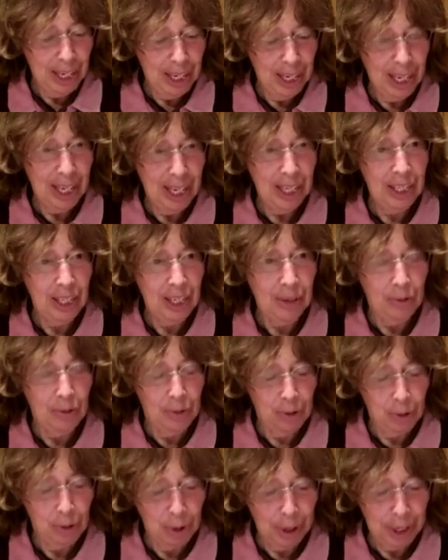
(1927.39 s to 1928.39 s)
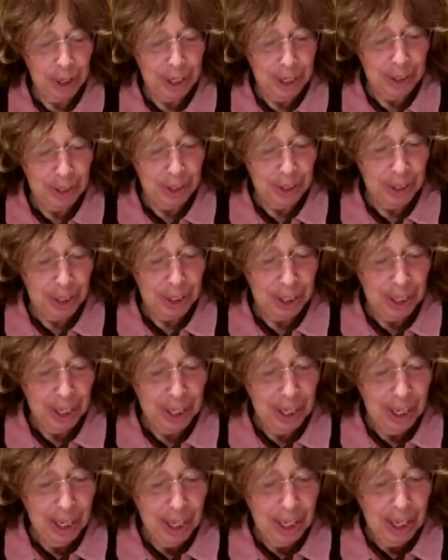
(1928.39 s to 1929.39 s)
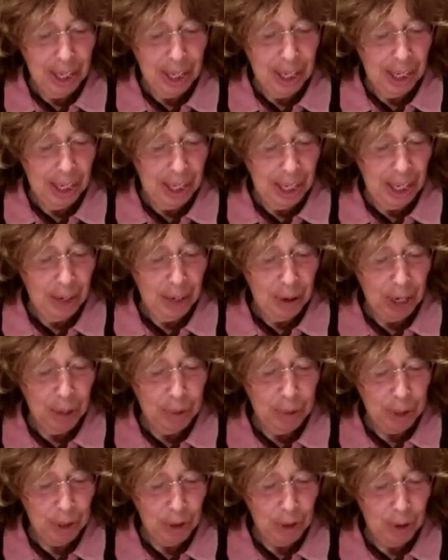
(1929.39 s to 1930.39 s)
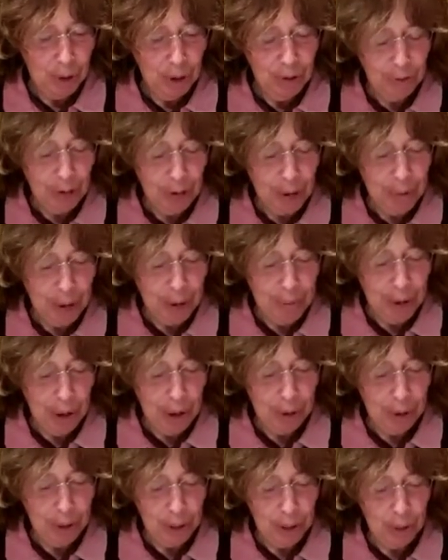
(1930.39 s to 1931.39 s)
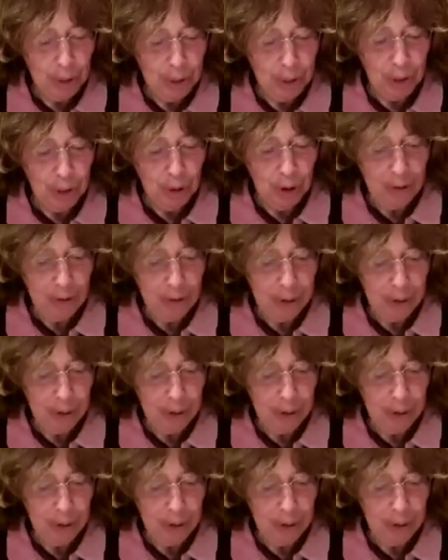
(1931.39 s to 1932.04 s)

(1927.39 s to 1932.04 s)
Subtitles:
1940s, Rabbi Posner was offered a